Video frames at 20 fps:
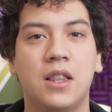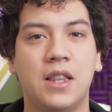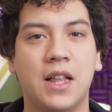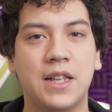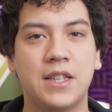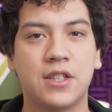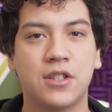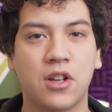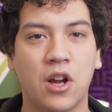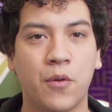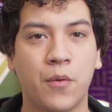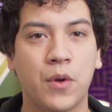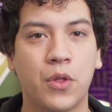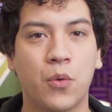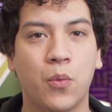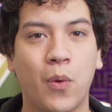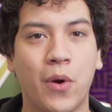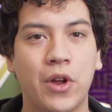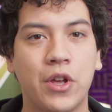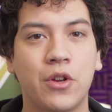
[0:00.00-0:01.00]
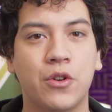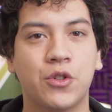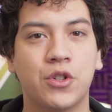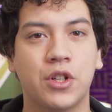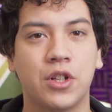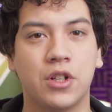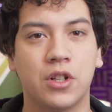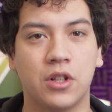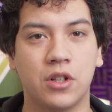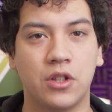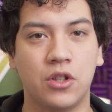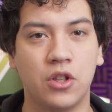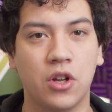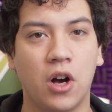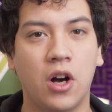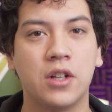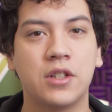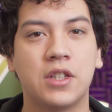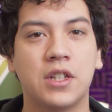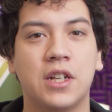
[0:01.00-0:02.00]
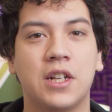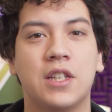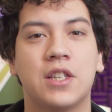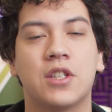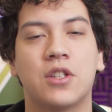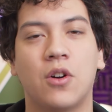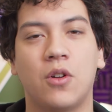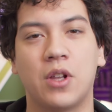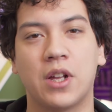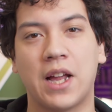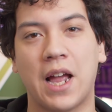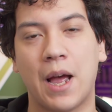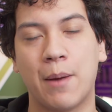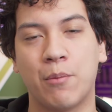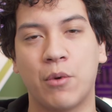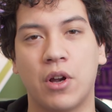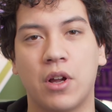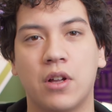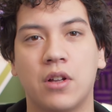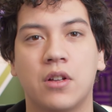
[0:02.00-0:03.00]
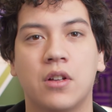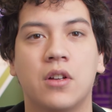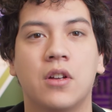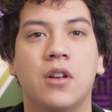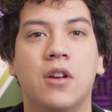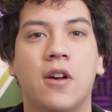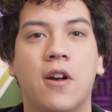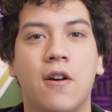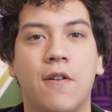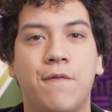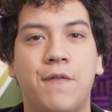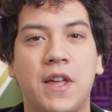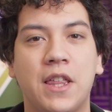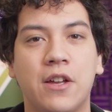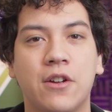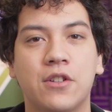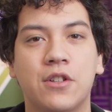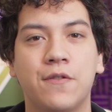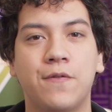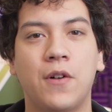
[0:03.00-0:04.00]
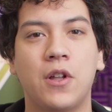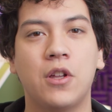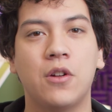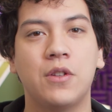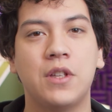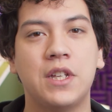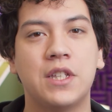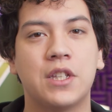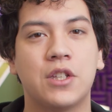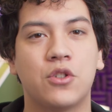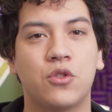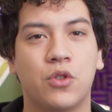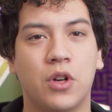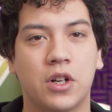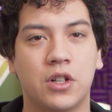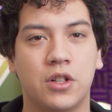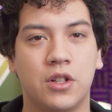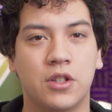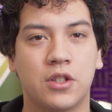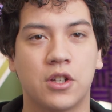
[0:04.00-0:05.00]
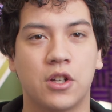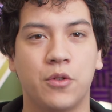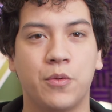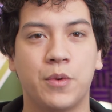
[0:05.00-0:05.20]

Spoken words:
Let's start with where you should not install a camera. Failure to follow these instructions could